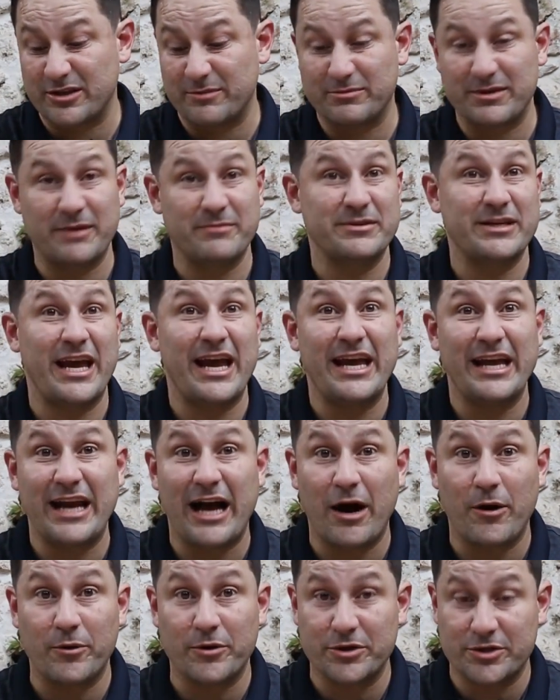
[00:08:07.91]
sometimes 8
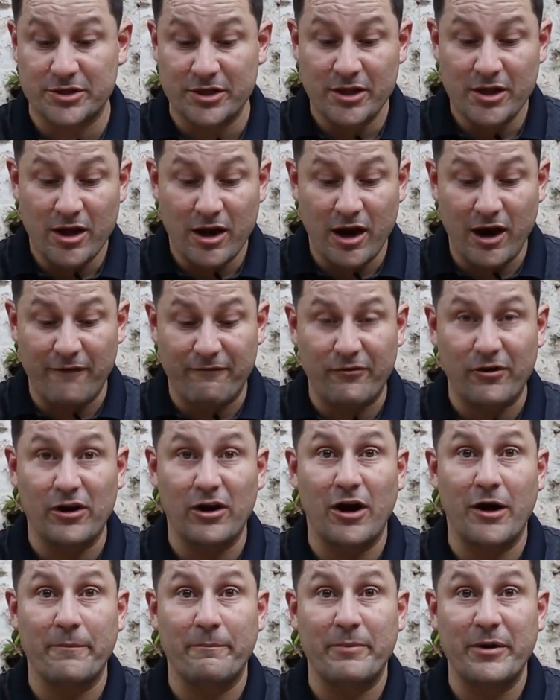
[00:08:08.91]
hours for a
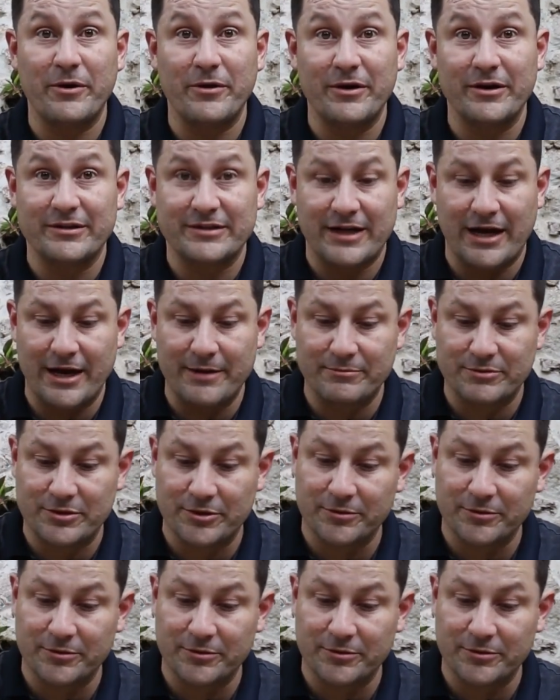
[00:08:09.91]
long period of time.